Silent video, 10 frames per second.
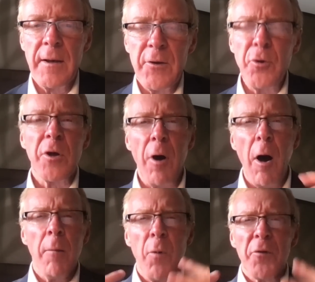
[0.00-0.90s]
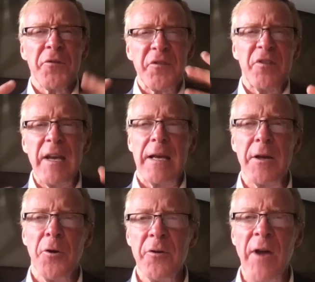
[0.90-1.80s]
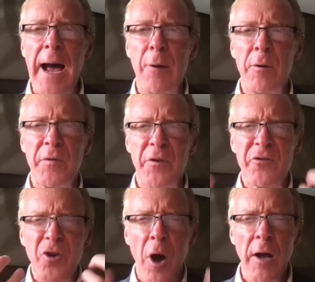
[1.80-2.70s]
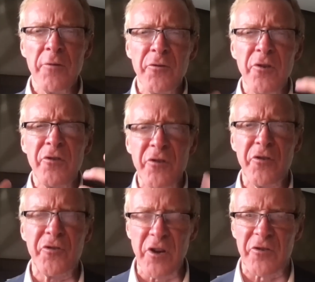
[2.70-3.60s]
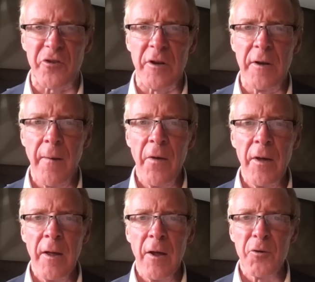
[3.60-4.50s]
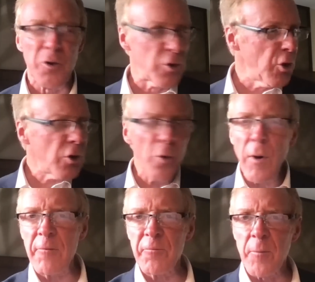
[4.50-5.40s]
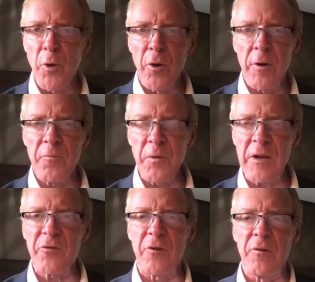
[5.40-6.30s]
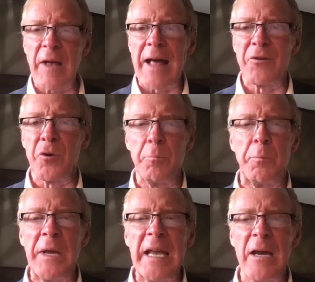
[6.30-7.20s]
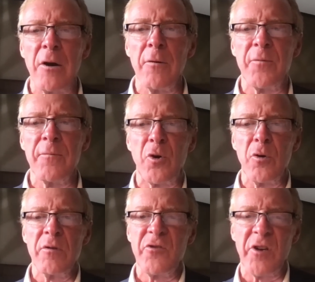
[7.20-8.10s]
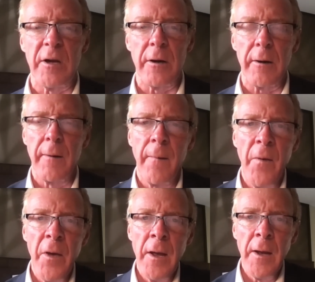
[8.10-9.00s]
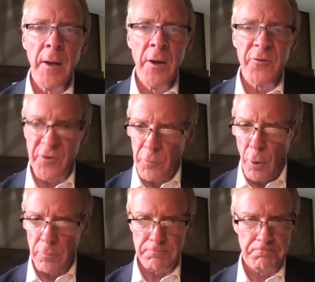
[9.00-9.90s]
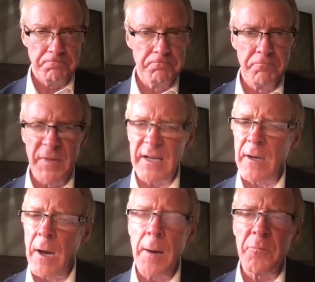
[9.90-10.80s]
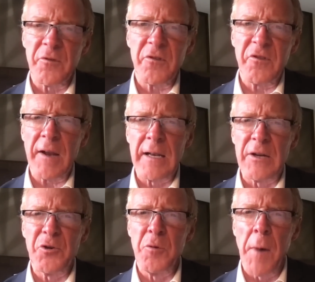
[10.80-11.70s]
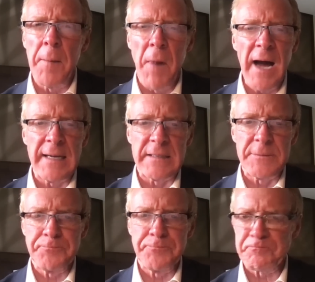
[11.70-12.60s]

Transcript: You can almost see in her diary this conscious decision to look away from her afflictions and to be of good cheer. She wrote, It comes suddenly to my mind